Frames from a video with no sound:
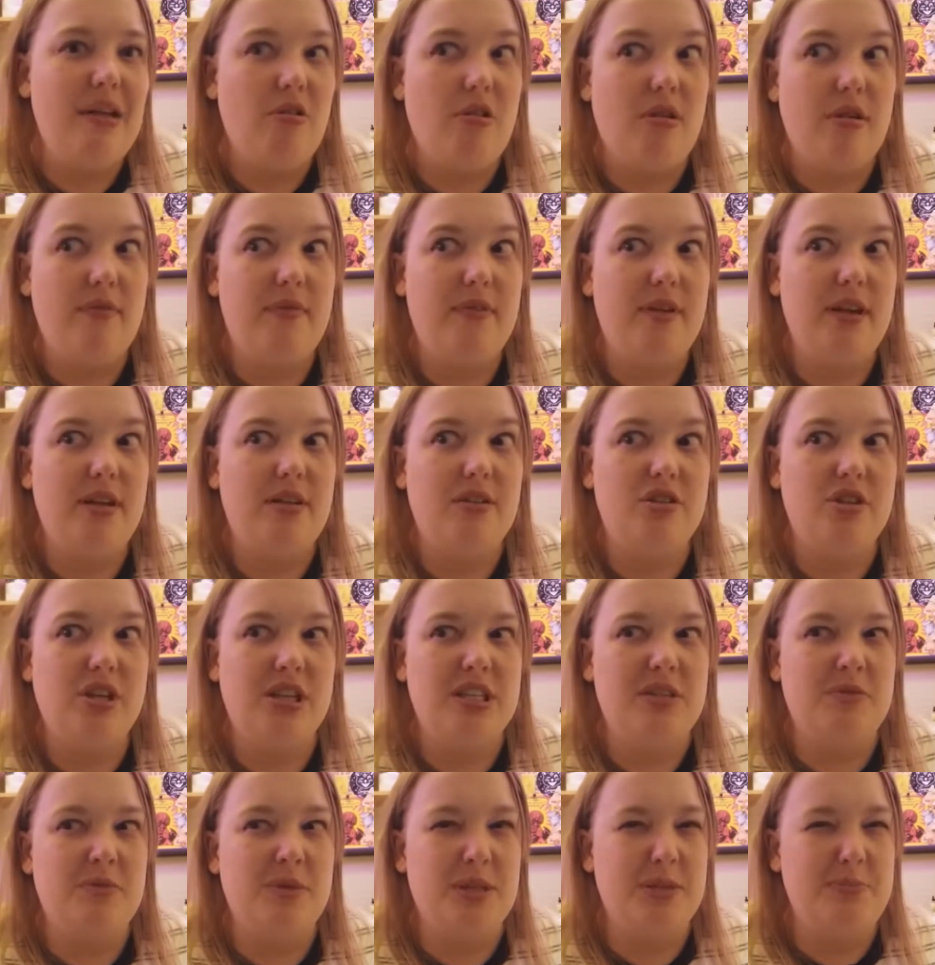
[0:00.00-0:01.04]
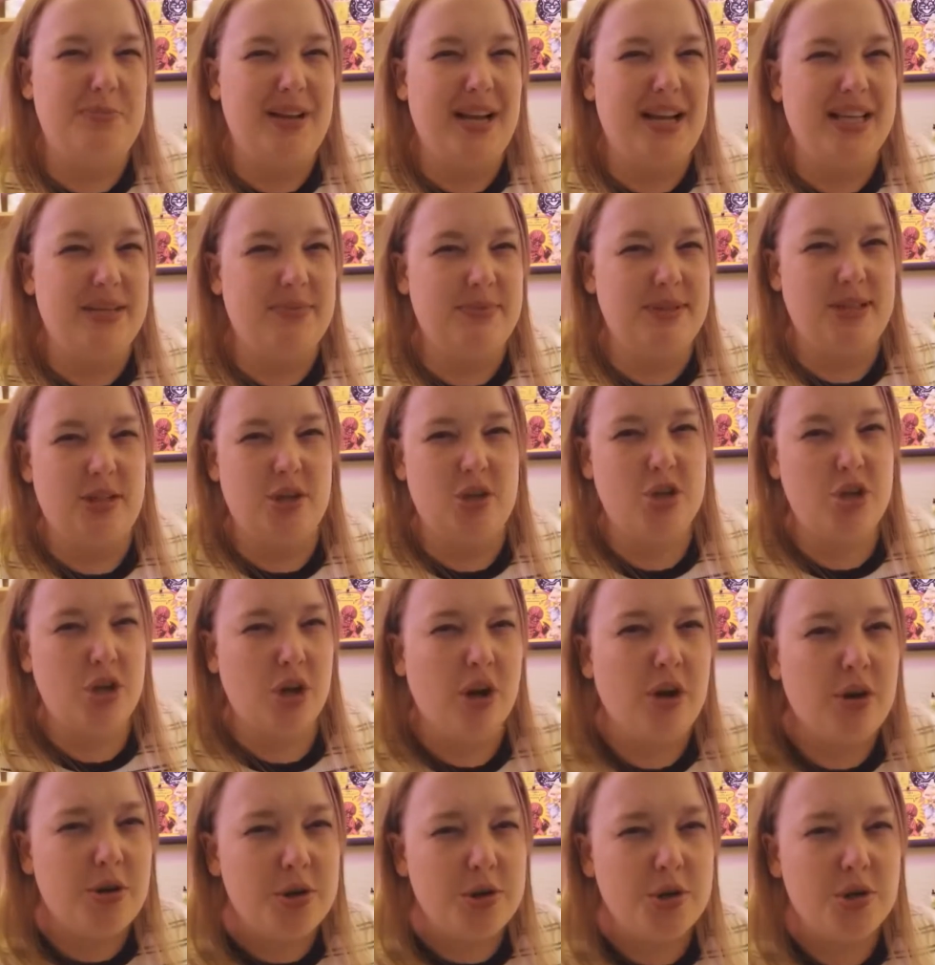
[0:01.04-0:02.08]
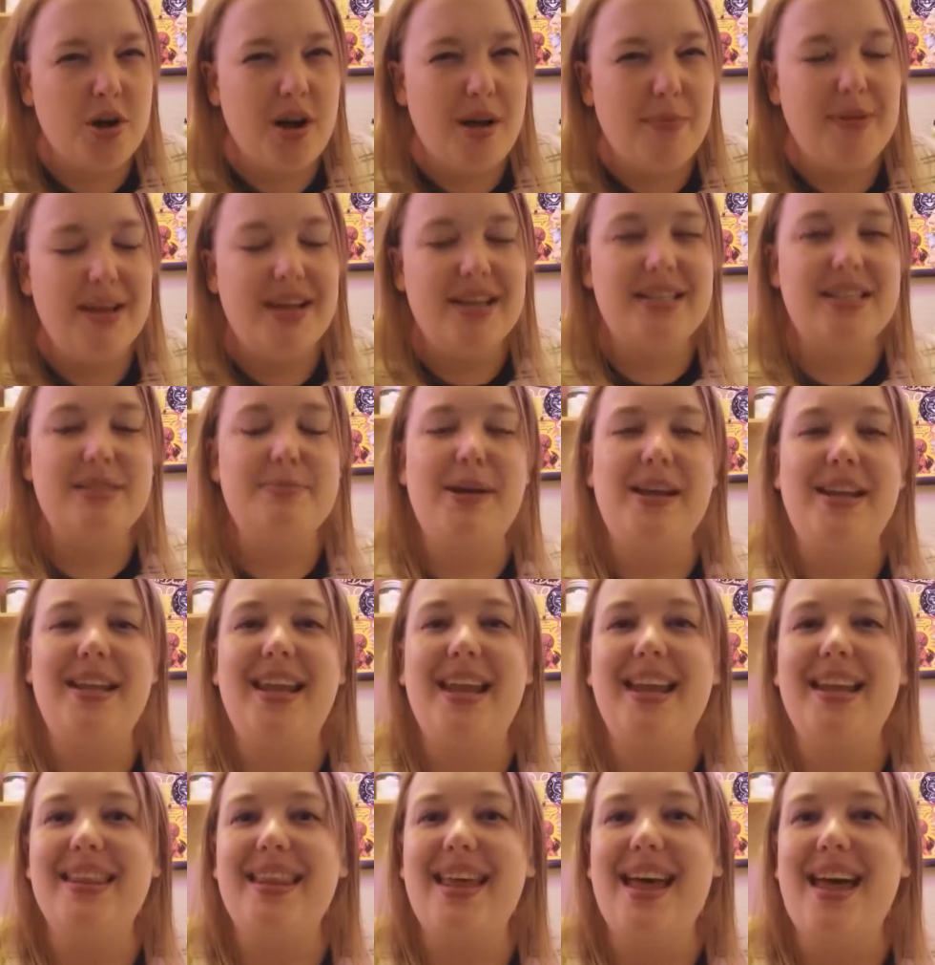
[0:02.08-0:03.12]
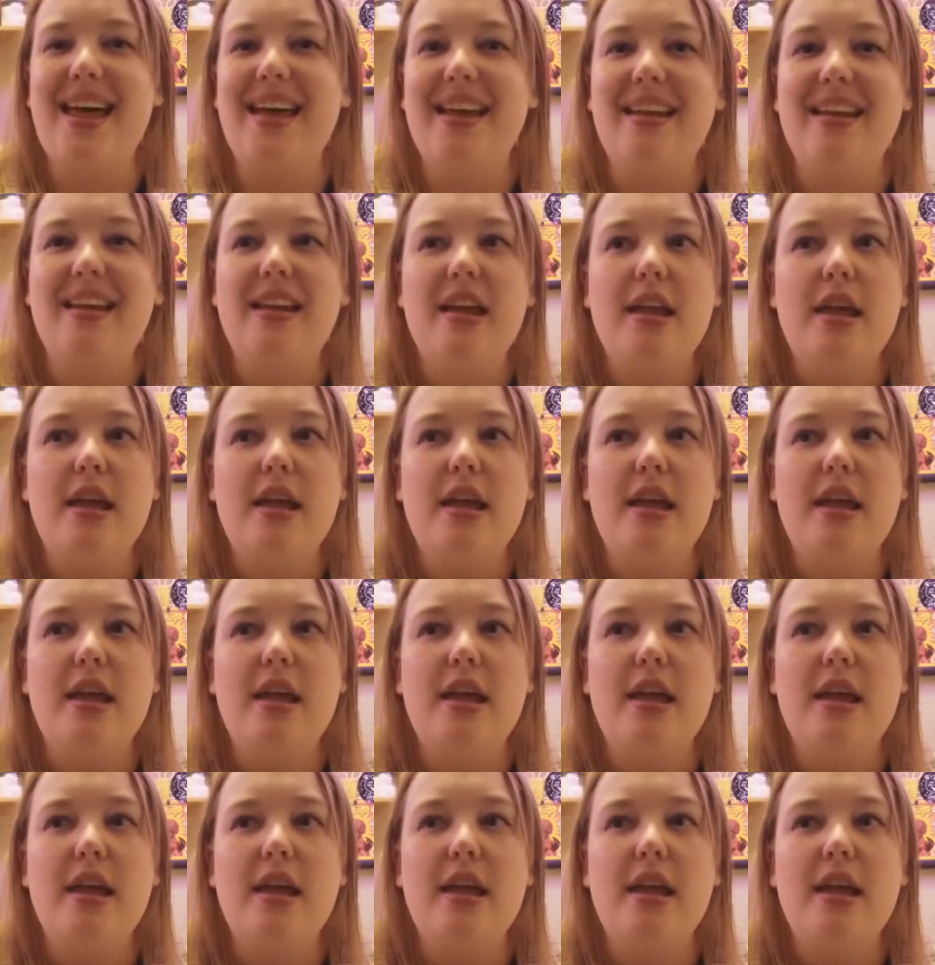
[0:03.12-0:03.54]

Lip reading: or if it just was because it was a sugar scrub that it smelled like that.